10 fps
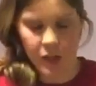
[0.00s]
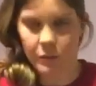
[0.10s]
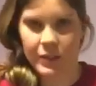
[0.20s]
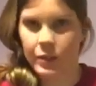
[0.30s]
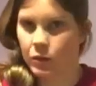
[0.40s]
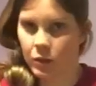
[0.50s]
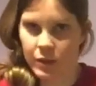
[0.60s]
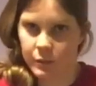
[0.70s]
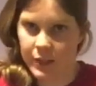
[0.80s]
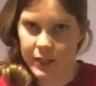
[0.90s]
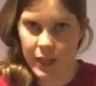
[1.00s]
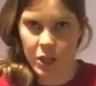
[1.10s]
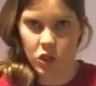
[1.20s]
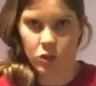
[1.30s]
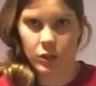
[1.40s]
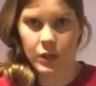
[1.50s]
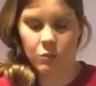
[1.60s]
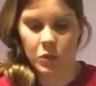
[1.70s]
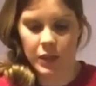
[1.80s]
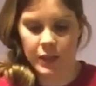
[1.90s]
Still hurts me occasionally,
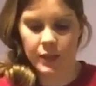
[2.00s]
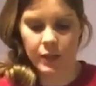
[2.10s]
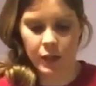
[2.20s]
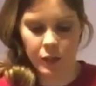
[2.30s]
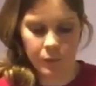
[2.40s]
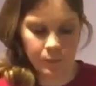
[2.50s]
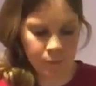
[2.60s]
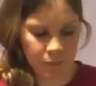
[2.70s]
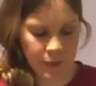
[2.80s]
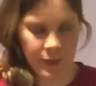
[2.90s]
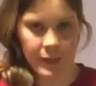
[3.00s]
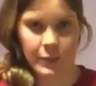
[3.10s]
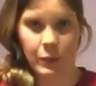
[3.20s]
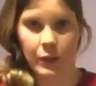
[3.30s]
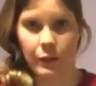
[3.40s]
but it's better